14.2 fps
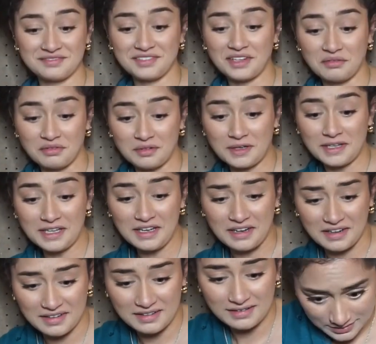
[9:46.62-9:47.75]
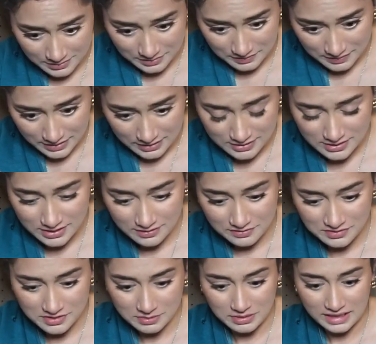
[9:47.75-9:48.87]
And voila, I think we've got
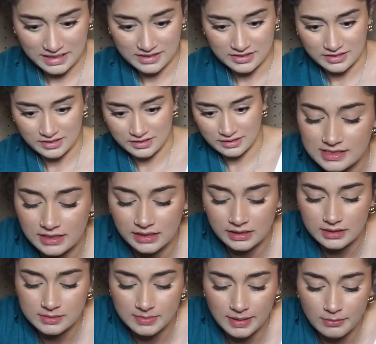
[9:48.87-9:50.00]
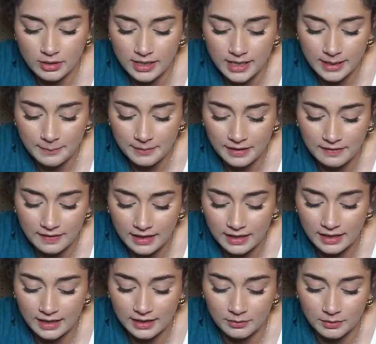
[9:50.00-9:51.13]
ourselves a planter. Let's clean this bad boy up and then
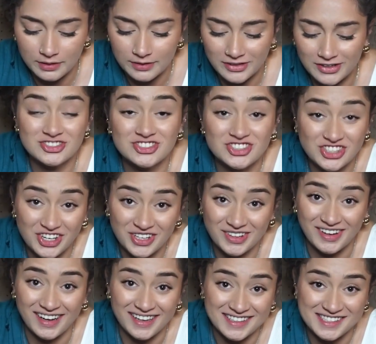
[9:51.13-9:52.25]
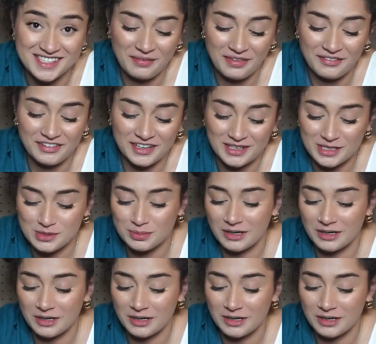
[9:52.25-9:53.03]
I will show you guys the finished